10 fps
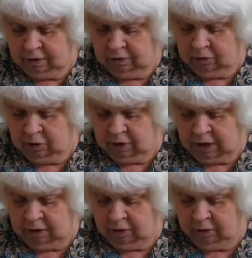got
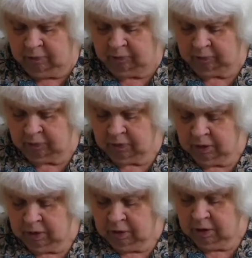here an
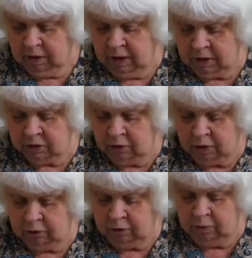
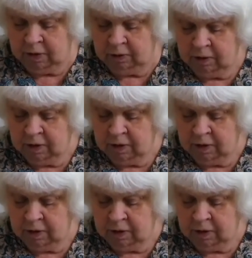extract from the